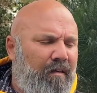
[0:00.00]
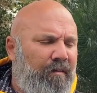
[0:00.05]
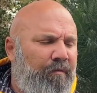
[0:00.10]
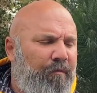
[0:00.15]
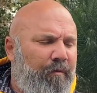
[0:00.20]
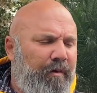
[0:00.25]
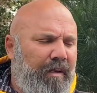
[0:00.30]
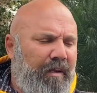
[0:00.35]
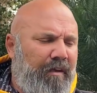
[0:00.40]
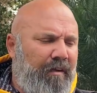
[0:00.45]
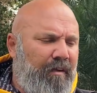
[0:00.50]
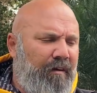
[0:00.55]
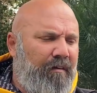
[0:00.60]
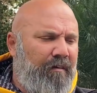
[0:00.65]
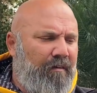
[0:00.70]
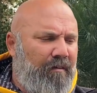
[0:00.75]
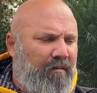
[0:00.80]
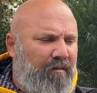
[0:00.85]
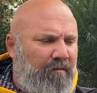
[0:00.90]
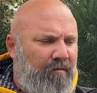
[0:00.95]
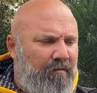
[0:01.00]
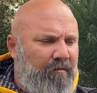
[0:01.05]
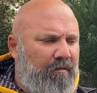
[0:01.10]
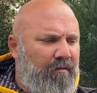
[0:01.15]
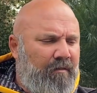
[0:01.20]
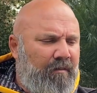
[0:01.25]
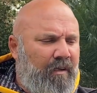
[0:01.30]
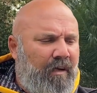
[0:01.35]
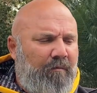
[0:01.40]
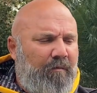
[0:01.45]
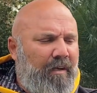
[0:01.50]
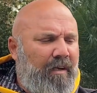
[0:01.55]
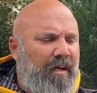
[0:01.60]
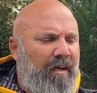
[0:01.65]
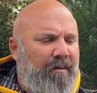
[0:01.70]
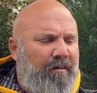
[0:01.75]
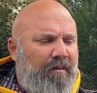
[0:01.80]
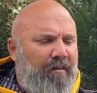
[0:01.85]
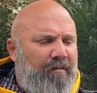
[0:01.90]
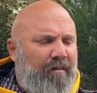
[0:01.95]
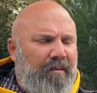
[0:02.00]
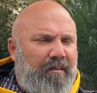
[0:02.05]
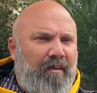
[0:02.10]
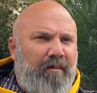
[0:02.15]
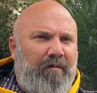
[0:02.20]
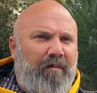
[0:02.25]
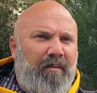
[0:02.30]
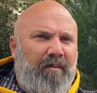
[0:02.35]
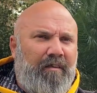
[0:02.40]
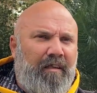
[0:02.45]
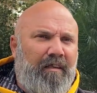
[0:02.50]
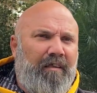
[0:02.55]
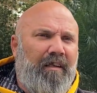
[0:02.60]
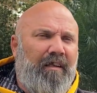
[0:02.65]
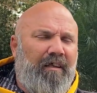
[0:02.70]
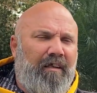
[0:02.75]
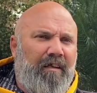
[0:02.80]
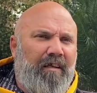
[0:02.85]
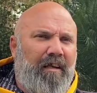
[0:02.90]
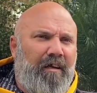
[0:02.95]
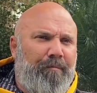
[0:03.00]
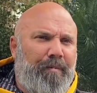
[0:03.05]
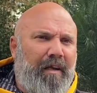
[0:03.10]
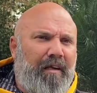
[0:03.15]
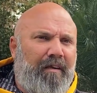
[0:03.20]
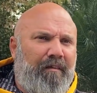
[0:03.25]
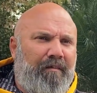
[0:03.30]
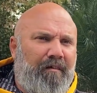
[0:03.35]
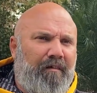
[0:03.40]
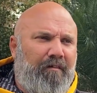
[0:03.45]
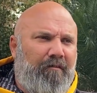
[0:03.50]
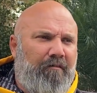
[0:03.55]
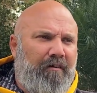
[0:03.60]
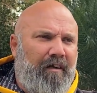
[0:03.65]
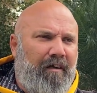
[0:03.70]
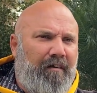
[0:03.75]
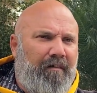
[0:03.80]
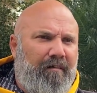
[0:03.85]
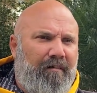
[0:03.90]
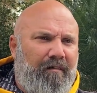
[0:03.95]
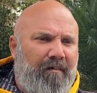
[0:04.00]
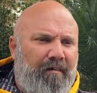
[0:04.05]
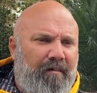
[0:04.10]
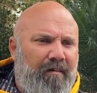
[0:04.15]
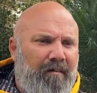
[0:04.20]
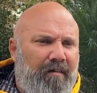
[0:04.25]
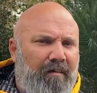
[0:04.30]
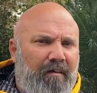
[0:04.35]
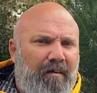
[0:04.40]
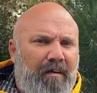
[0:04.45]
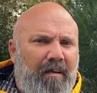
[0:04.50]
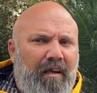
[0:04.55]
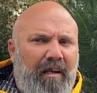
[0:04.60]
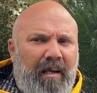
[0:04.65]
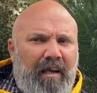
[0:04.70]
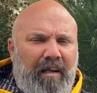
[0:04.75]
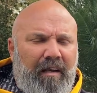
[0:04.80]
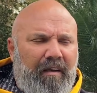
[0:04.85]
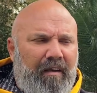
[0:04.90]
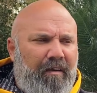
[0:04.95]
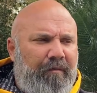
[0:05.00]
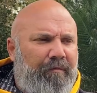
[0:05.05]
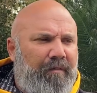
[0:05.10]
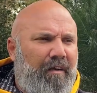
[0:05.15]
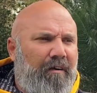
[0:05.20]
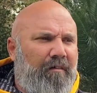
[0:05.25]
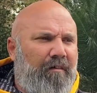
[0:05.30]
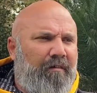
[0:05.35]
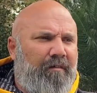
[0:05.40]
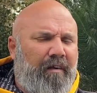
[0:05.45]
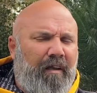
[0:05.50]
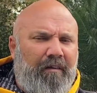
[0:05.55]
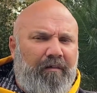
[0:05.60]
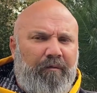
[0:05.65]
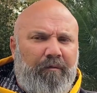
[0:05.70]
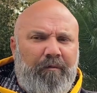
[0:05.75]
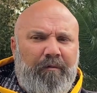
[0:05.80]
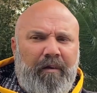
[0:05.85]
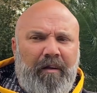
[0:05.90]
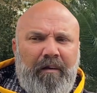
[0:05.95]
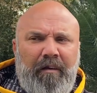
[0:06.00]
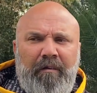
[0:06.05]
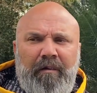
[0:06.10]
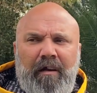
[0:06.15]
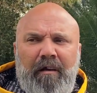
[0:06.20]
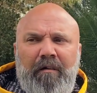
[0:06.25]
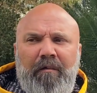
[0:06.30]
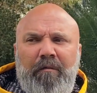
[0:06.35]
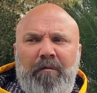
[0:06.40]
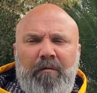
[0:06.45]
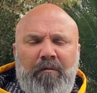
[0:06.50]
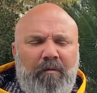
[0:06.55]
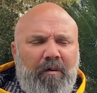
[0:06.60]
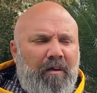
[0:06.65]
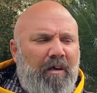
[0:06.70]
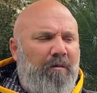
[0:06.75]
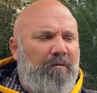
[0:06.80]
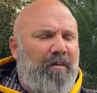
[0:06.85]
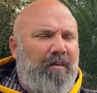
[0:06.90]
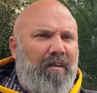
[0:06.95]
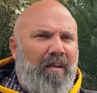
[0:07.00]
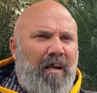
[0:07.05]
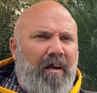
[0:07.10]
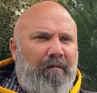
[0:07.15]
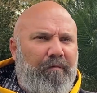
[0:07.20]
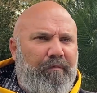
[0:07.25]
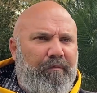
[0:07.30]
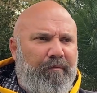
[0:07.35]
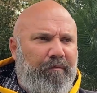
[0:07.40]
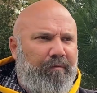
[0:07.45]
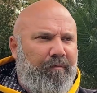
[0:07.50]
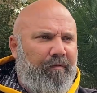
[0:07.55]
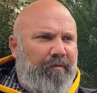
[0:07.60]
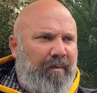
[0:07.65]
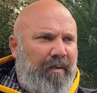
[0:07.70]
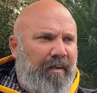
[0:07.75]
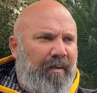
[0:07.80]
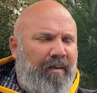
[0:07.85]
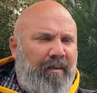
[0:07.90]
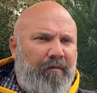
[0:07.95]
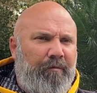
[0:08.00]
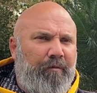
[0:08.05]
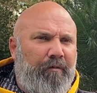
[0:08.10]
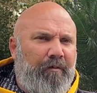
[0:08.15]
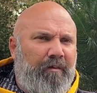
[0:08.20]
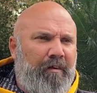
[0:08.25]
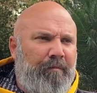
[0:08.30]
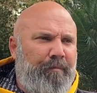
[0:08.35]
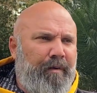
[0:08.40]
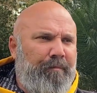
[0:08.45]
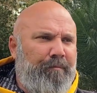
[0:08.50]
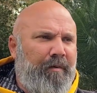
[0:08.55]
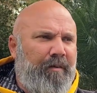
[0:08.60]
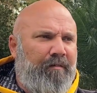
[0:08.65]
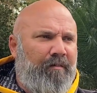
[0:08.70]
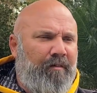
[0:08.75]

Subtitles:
If we can, no one argues that they've got to go back into the ground. And if they're in such, what I would love then is for a commitment